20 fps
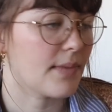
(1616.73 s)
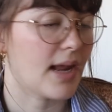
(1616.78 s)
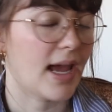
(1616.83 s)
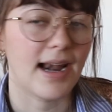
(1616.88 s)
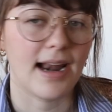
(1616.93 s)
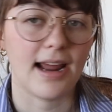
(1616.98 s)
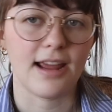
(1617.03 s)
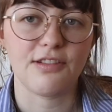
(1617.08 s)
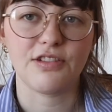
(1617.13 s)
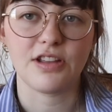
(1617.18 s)

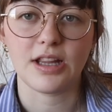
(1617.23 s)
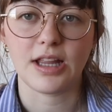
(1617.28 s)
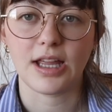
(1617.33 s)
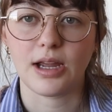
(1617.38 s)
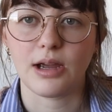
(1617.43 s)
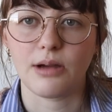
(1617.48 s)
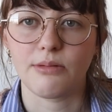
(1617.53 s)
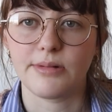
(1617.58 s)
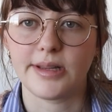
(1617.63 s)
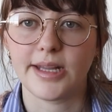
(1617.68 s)
and I feel
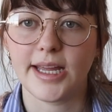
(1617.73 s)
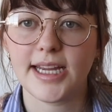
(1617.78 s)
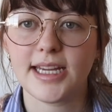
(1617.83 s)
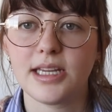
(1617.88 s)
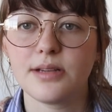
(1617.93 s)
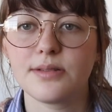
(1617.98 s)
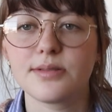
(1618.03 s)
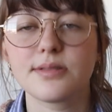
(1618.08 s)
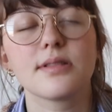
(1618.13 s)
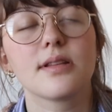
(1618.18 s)
like I would like
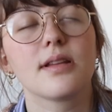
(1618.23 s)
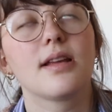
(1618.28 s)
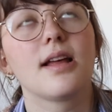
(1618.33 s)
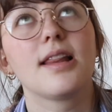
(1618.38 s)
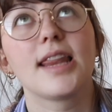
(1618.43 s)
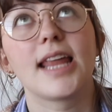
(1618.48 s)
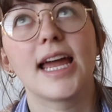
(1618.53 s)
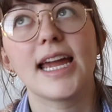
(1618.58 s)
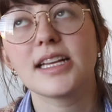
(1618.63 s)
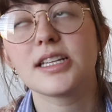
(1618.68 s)

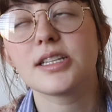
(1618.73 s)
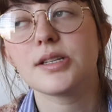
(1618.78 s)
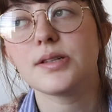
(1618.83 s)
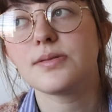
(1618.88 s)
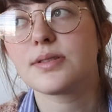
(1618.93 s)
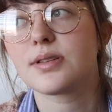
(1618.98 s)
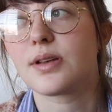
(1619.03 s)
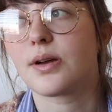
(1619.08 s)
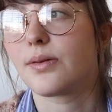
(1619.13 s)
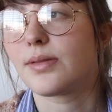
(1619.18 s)
to,
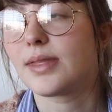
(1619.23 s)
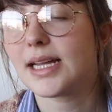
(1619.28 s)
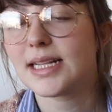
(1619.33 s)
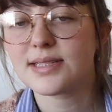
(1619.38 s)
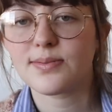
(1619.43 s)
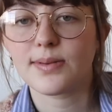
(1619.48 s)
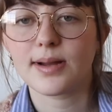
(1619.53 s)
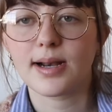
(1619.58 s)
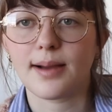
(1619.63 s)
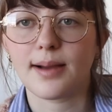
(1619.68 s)
so that's one